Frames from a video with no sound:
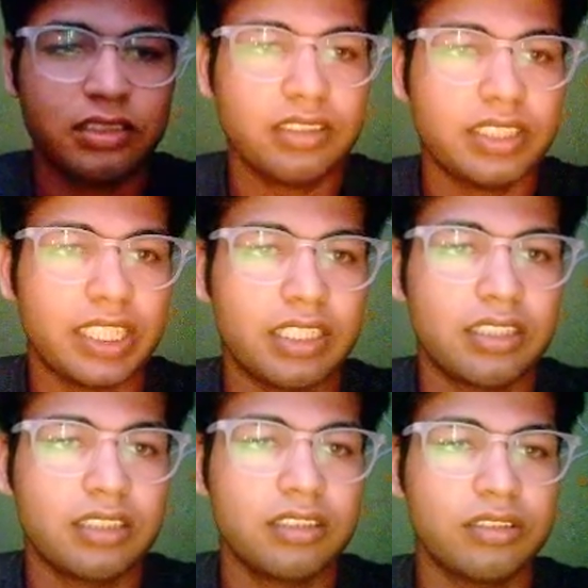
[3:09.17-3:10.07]
just check.
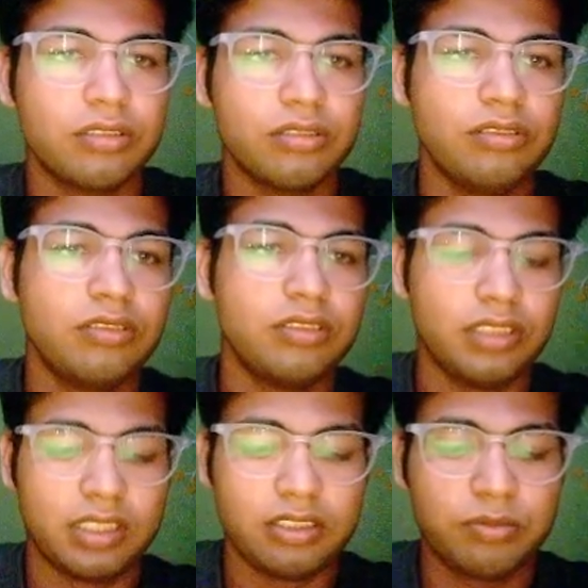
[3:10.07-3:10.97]
So
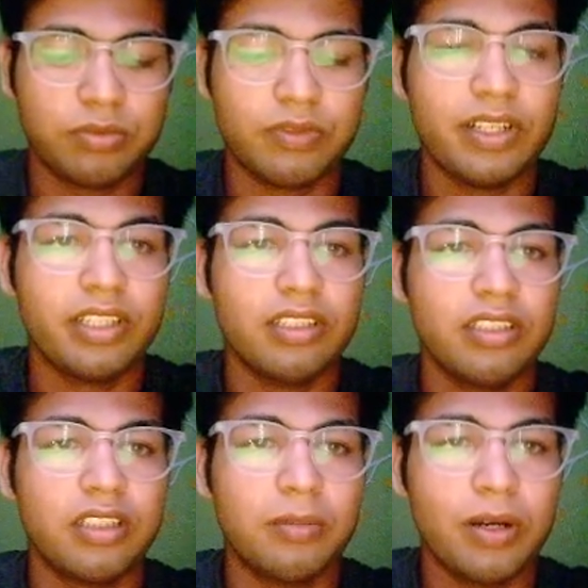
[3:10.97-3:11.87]
let's provide
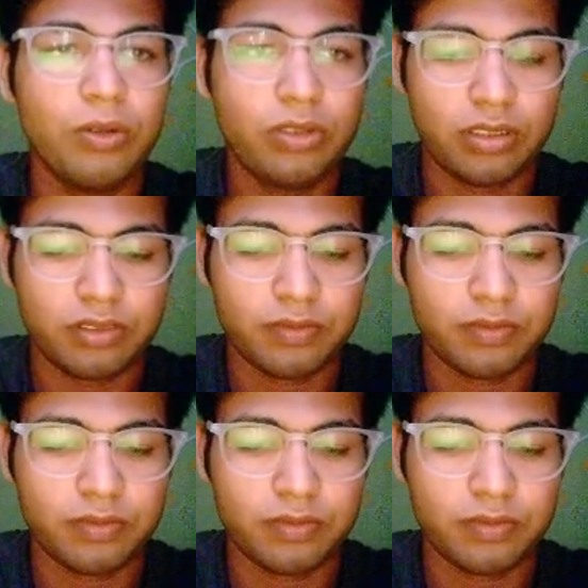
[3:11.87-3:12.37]
here about.